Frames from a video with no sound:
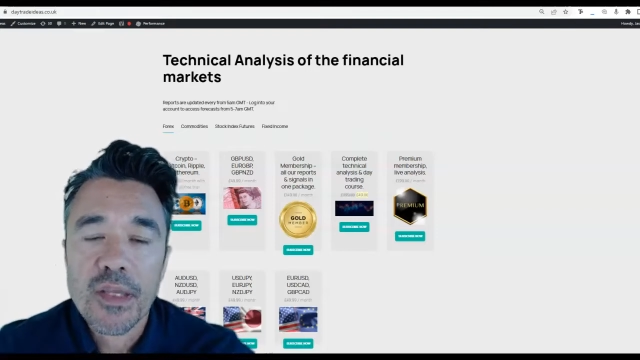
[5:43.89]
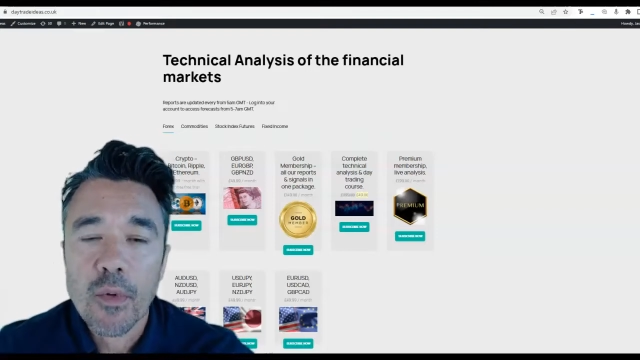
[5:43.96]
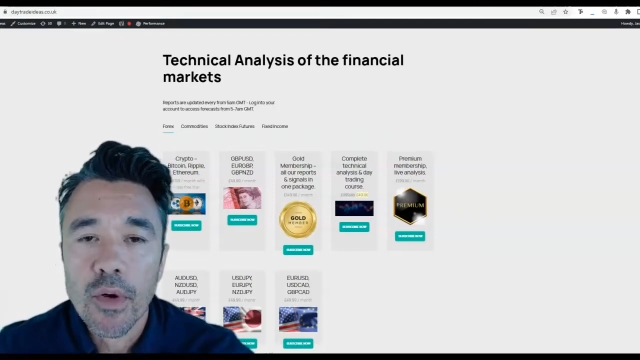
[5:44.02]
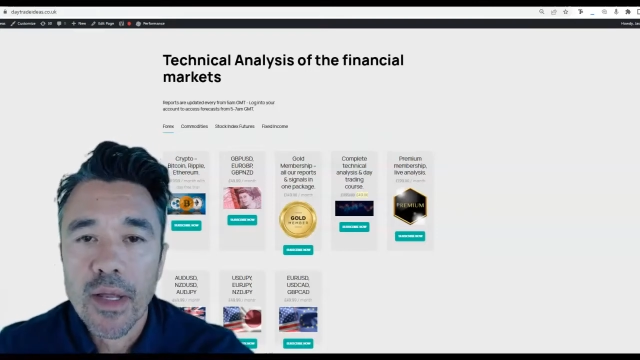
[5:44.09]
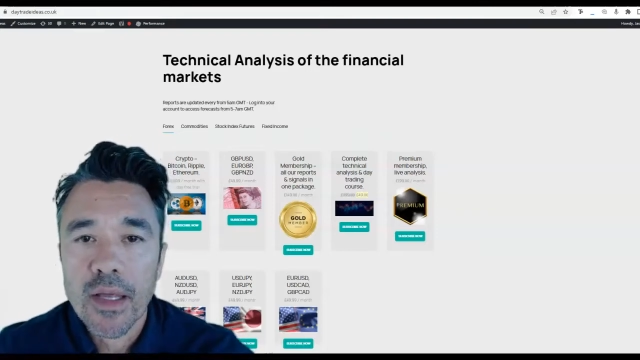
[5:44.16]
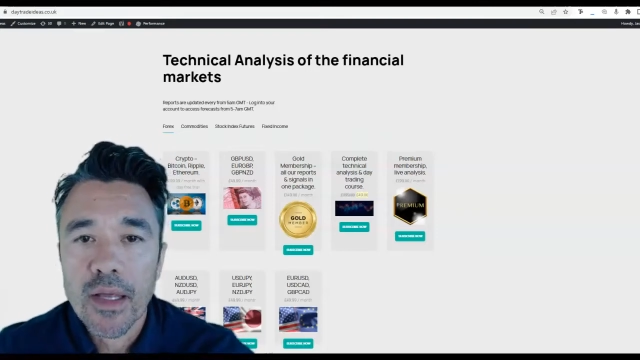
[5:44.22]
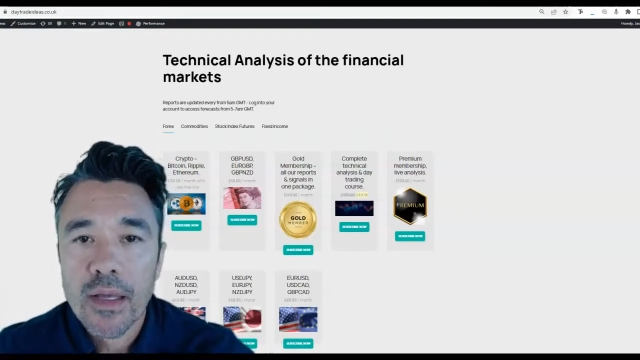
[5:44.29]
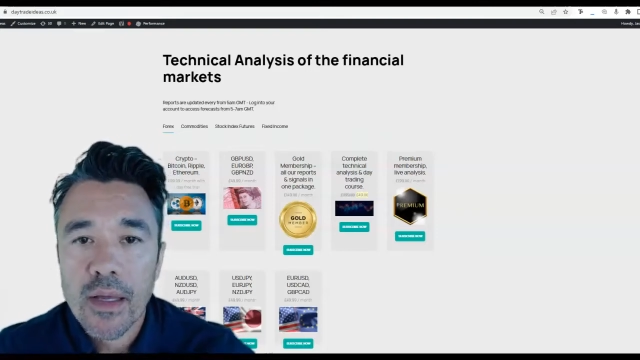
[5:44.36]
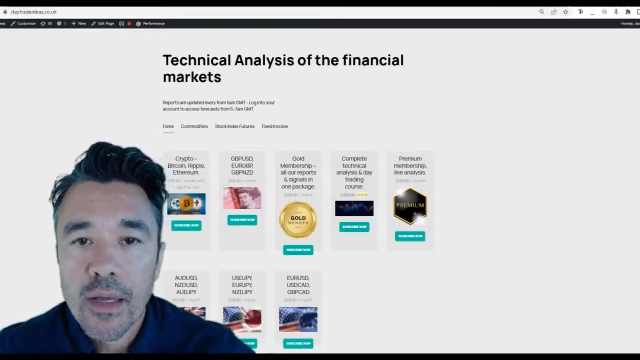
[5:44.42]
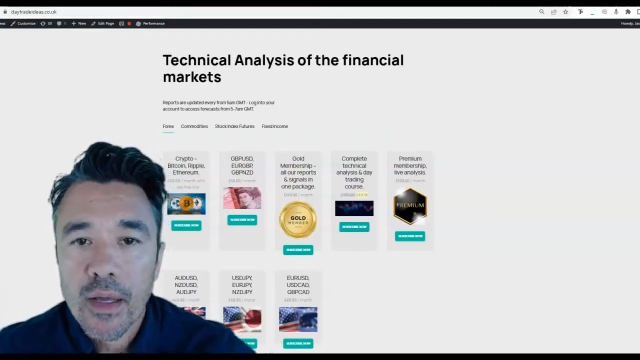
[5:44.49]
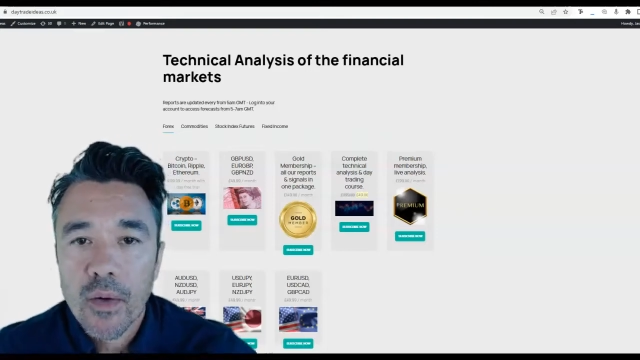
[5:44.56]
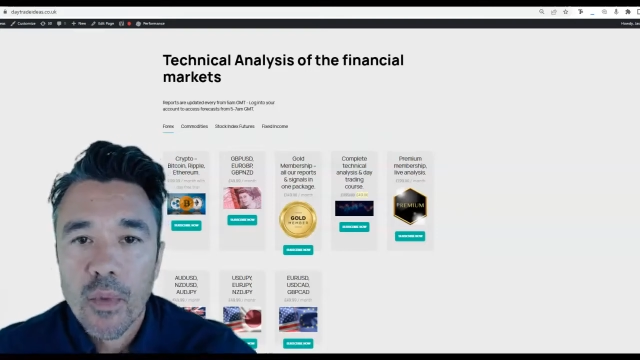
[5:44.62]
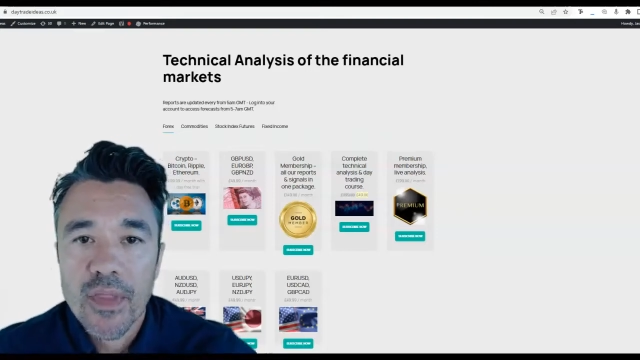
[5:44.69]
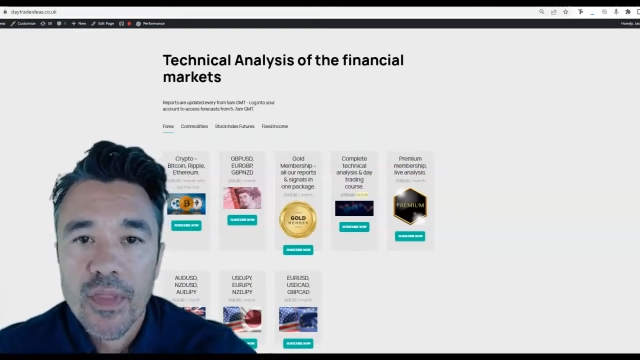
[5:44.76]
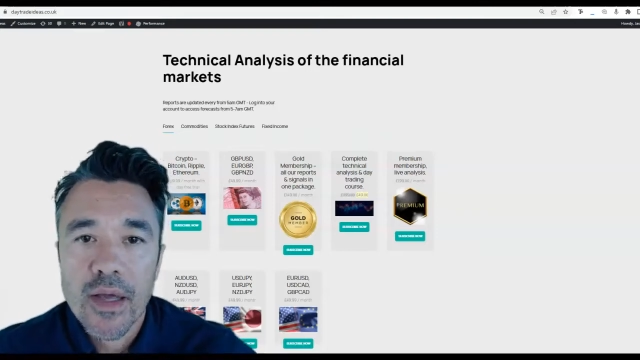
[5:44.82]
the morning
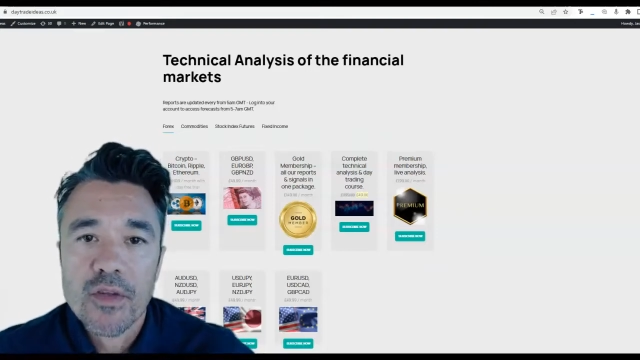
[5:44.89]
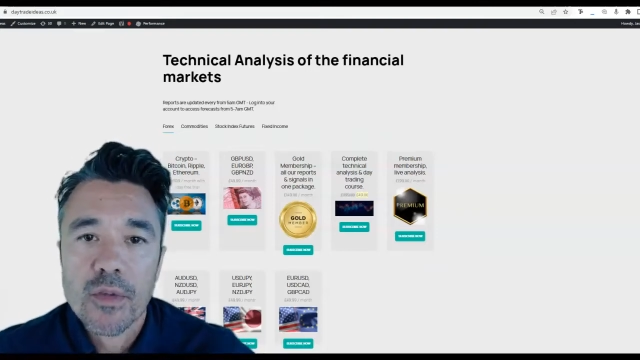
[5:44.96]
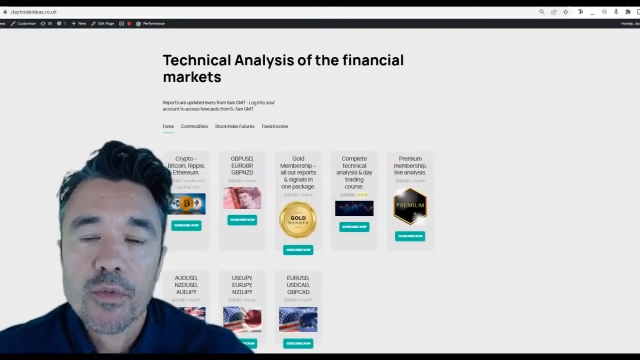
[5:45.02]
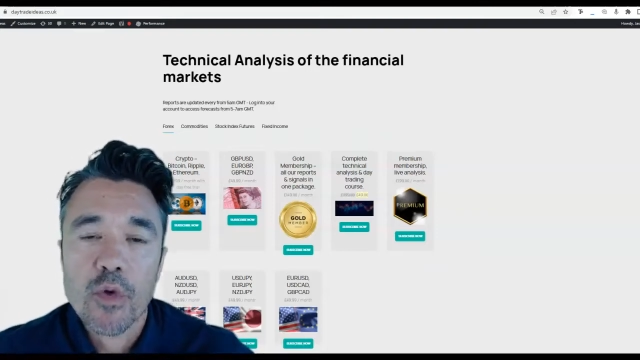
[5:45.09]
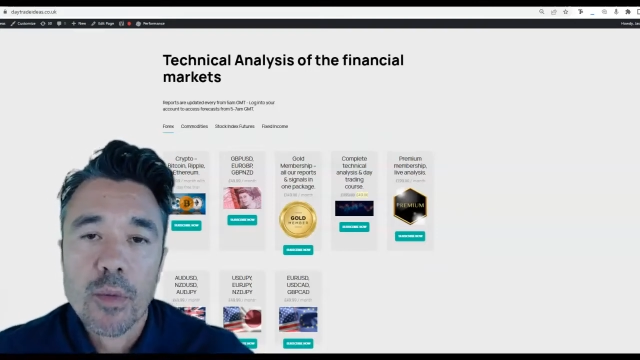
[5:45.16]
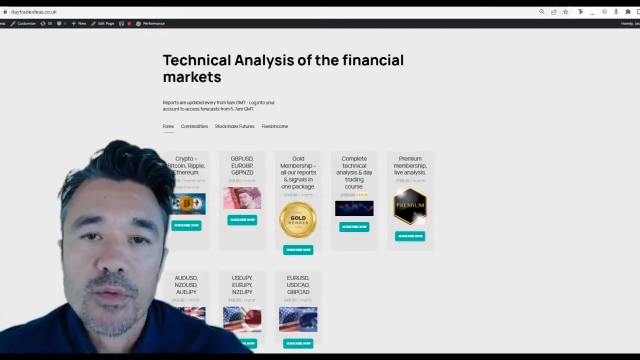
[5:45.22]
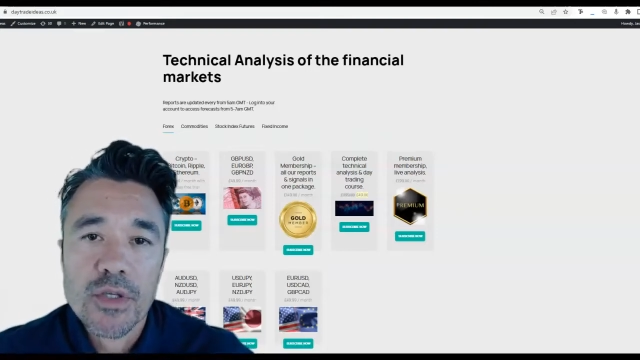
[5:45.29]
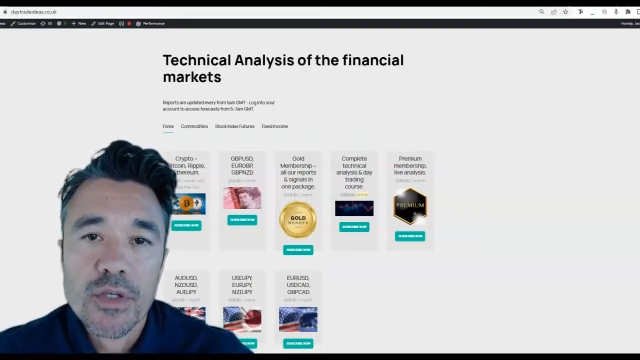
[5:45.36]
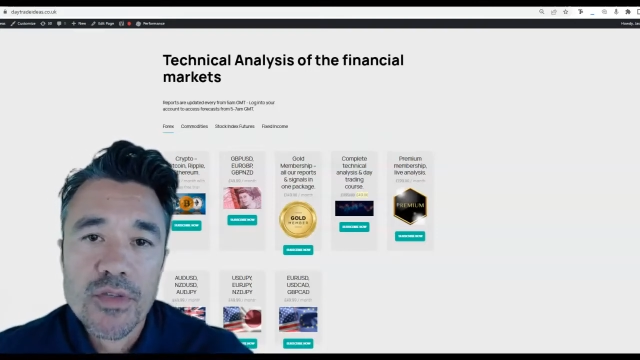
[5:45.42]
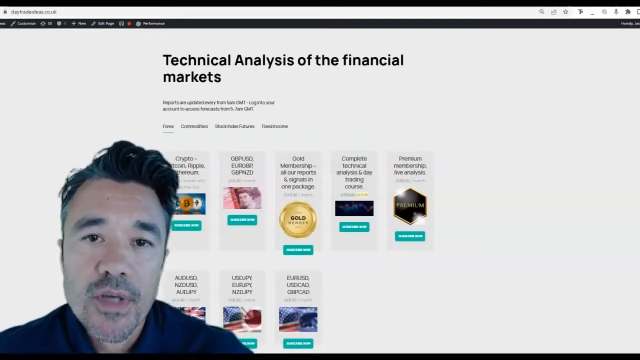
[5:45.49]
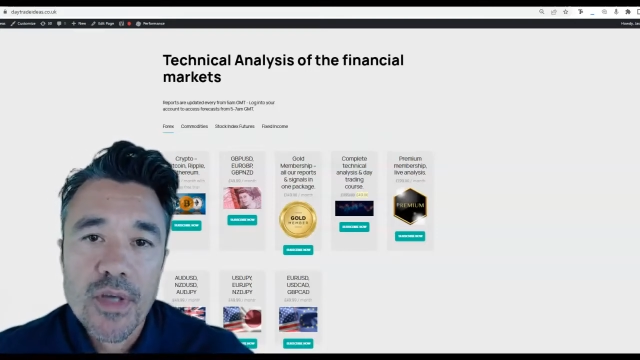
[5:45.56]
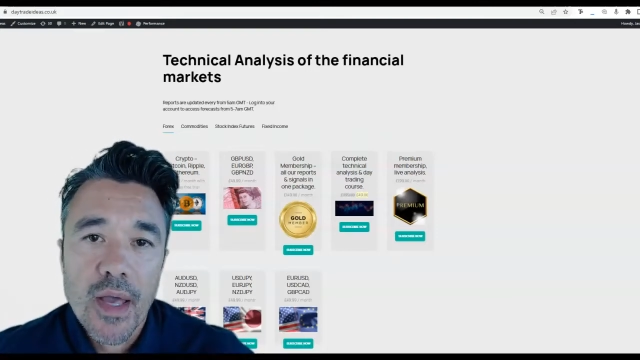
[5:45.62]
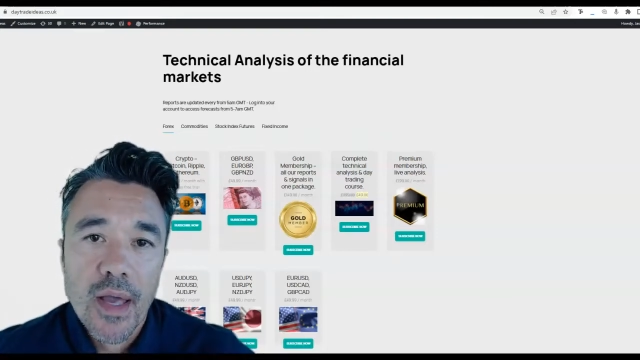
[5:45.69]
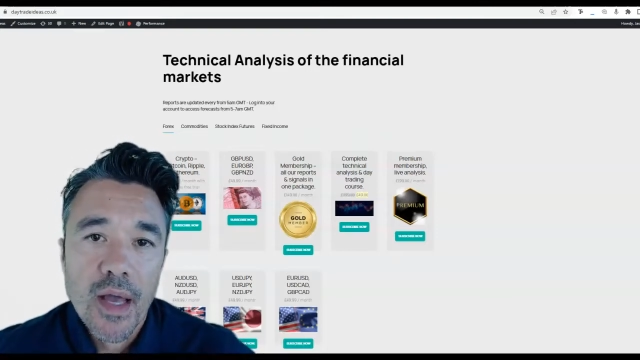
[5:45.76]
with their subscriptions.